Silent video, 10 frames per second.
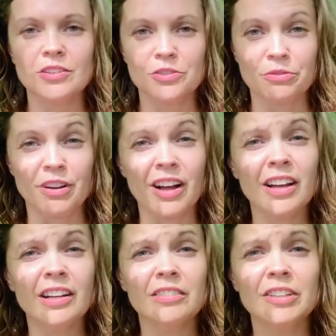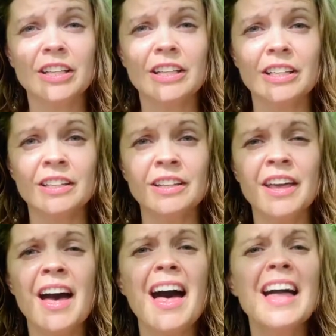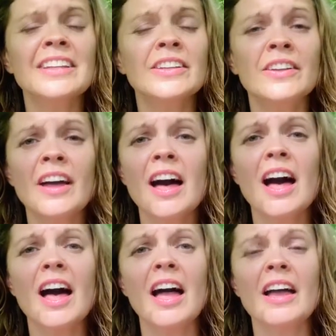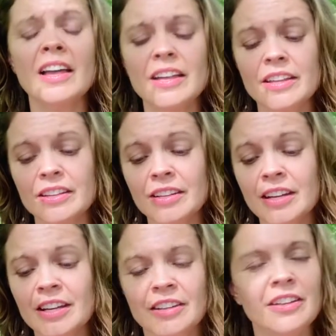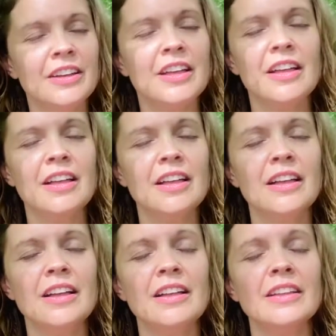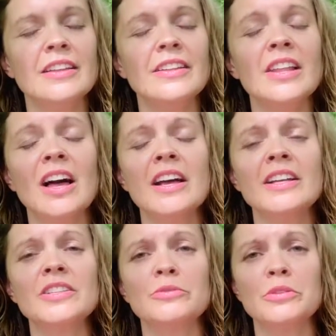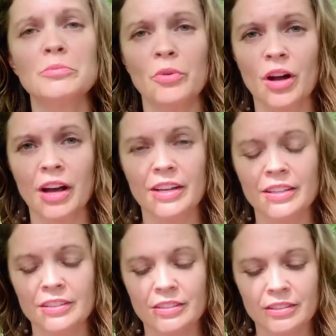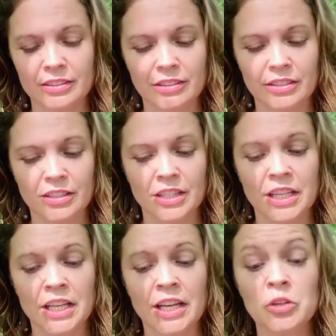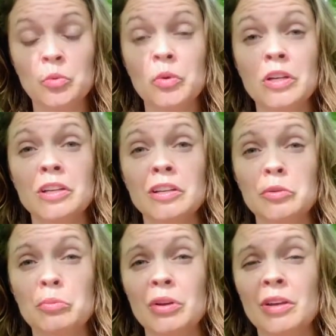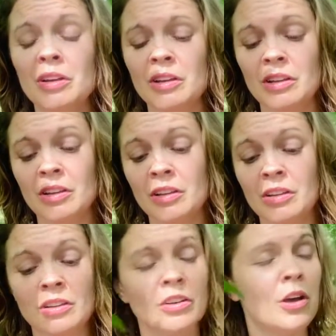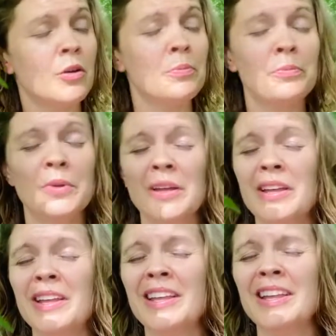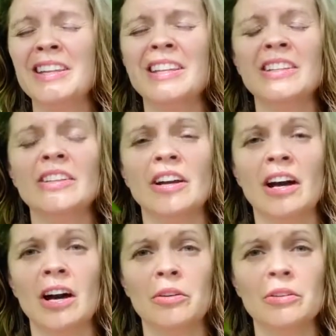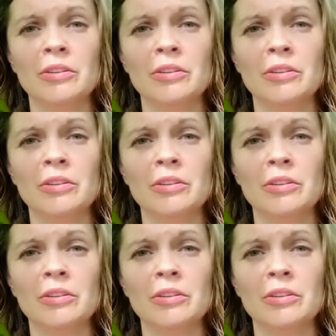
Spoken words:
Traveling at night, the headlights were bright, and we'd been up many an hour.